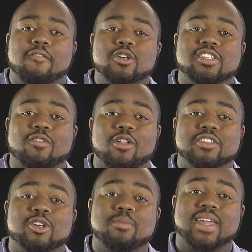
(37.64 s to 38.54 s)
First of all,
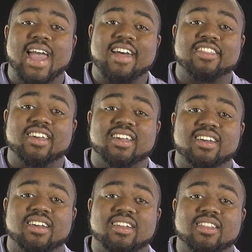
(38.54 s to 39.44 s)
the term
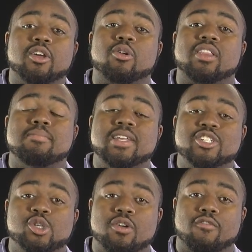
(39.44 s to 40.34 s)
Catholic literally
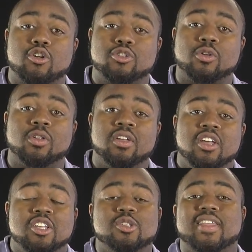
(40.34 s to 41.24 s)
means universal.
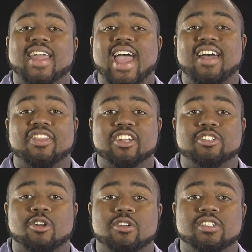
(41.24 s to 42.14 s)
So the Catholic
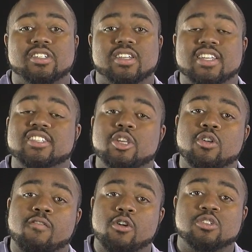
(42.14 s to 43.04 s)
Church is the
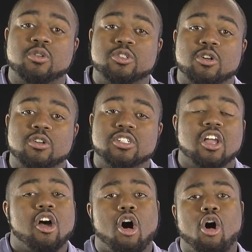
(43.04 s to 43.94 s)
universal church.
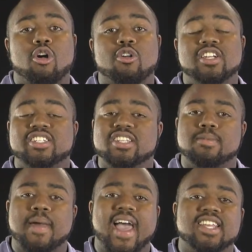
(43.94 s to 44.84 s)
All
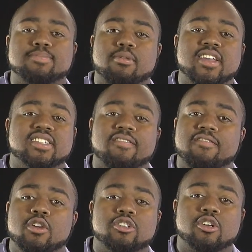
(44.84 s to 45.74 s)
Christians, past, present,
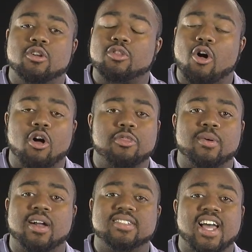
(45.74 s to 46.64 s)
future, all
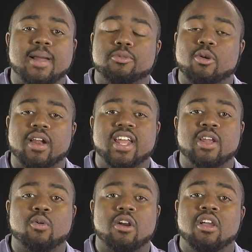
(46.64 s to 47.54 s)
throughout time, throughout
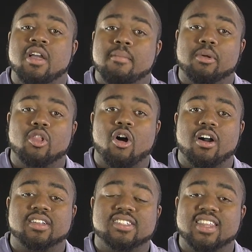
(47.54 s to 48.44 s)
anywhere,
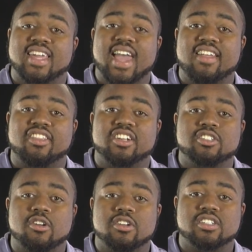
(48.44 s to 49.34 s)
belong to the Catholic
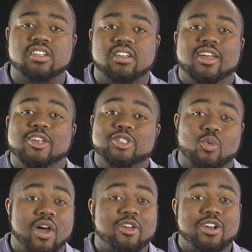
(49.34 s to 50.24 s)
Church. So
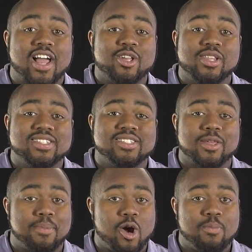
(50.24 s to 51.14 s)
whether or not you listen to
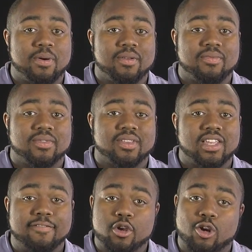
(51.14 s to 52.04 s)
the Pope,
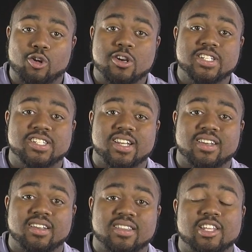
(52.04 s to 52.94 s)
if you're a
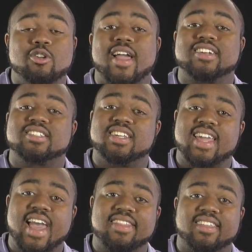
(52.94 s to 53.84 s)
Christian, then you're actually
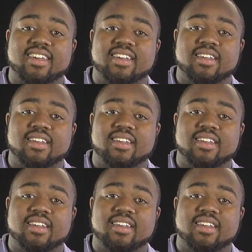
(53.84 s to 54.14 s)
Catholic.